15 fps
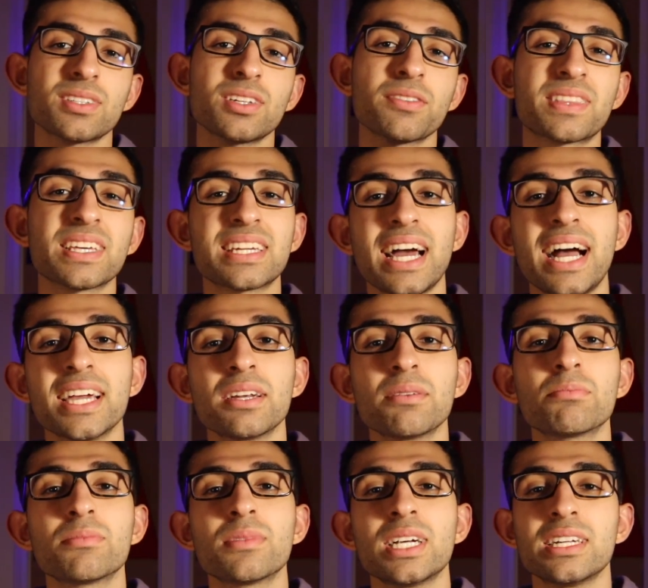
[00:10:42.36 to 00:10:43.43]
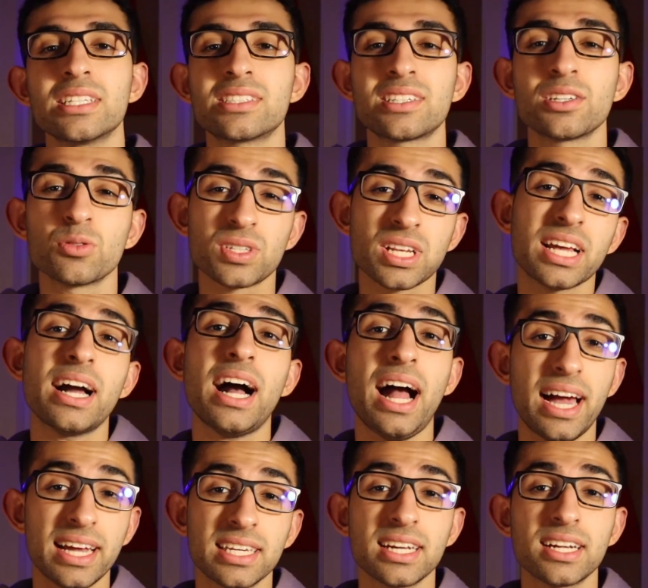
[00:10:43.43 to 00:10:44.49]
of the time it's usually a
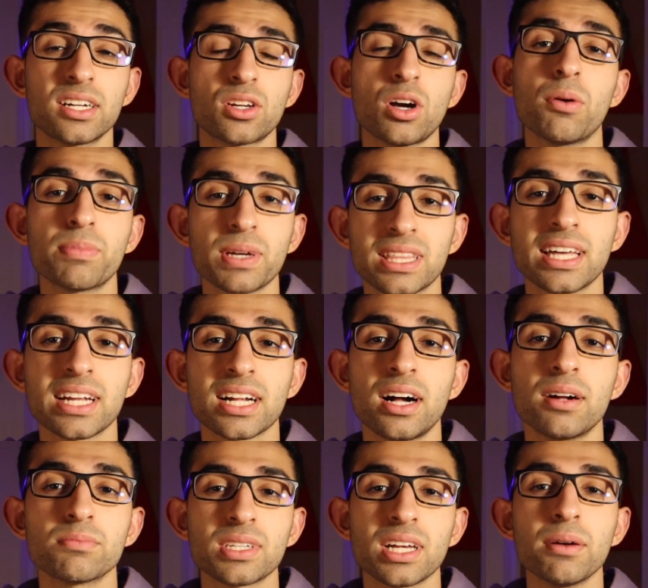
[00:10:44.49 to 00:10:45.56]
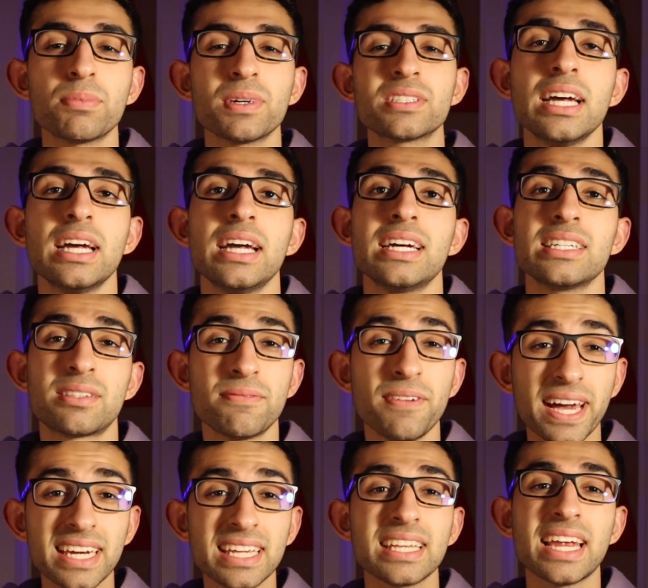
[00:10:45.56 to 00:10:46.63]
high yield topic that comes up. It's
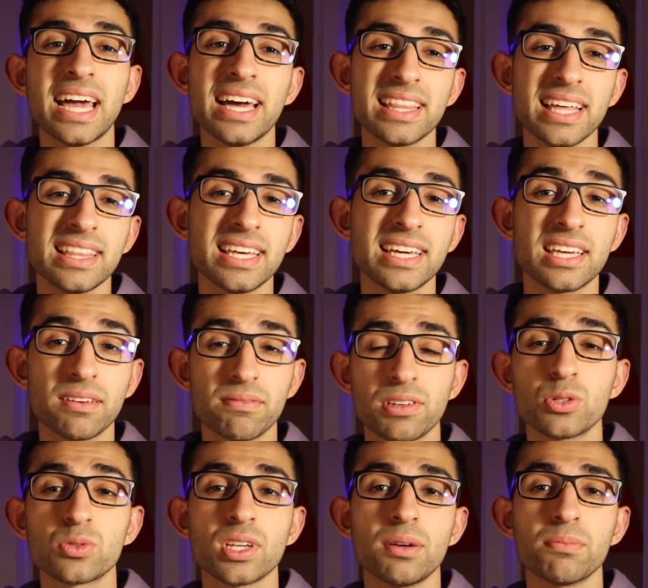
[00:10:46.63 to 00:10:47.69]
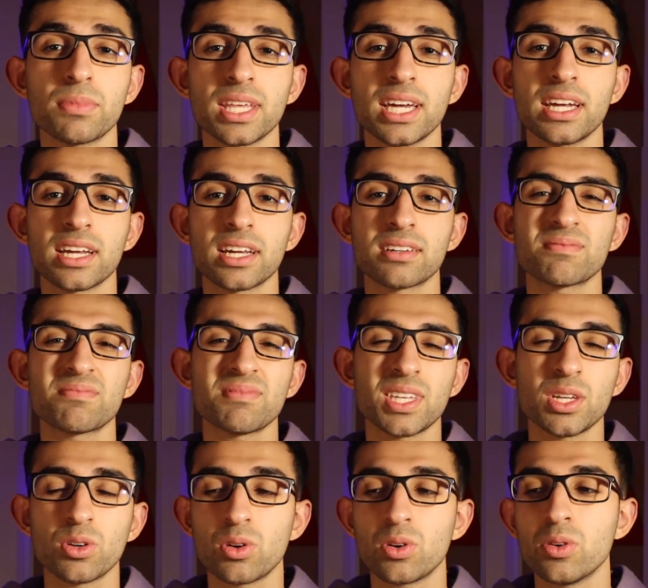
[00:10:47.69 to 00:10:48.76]
very rare that they give you something,
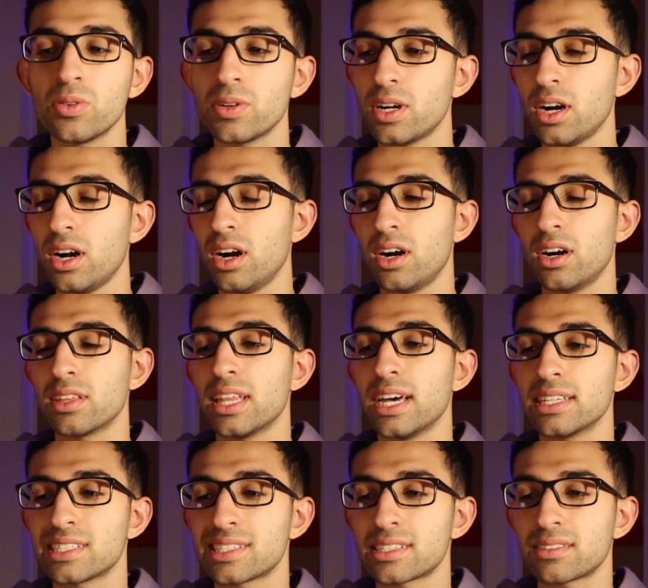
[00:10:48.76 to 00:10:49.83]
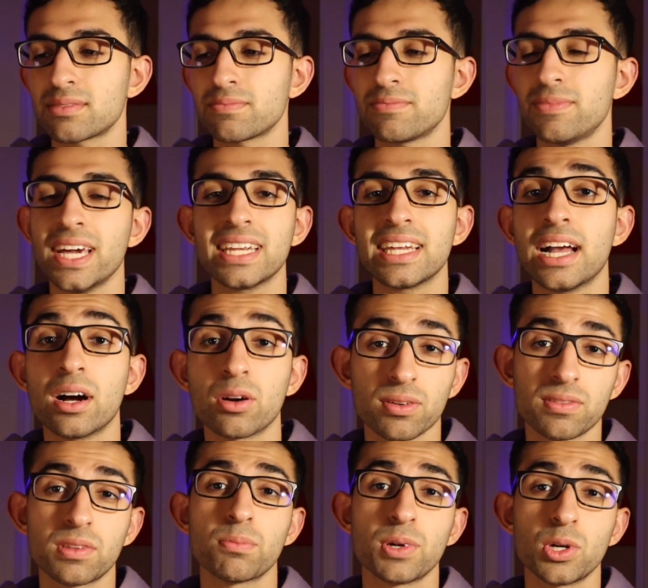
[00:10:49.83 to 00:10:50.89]
you know, that's very out
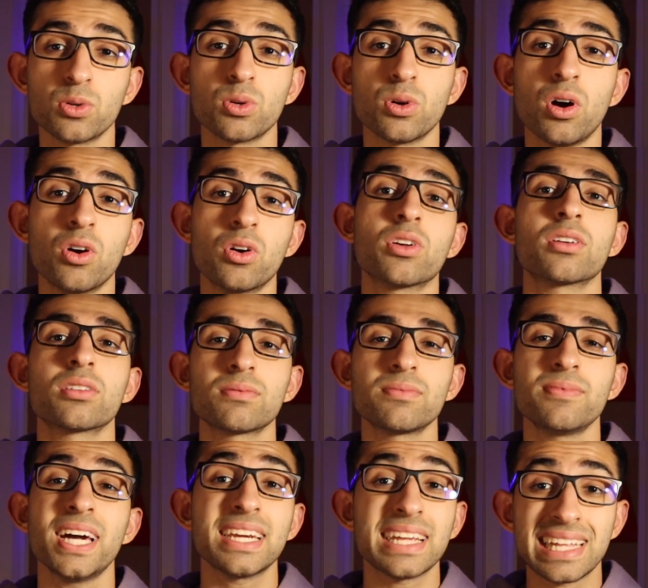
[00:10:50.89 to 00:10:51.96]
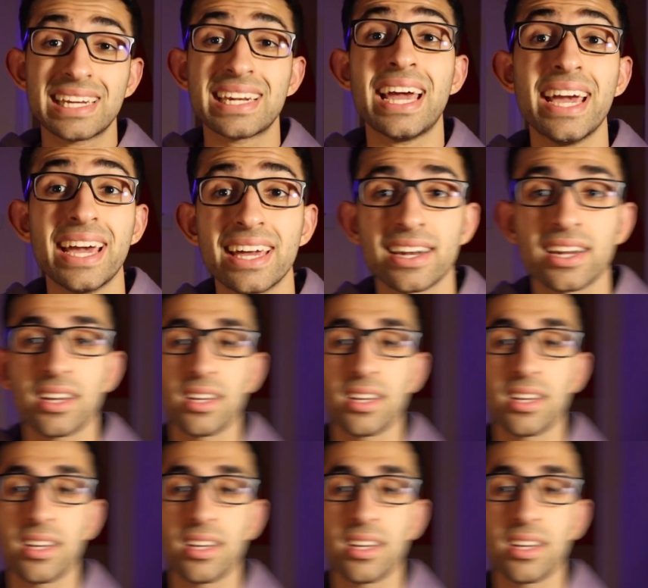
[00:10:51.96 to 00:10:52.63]
of the blue or very rare.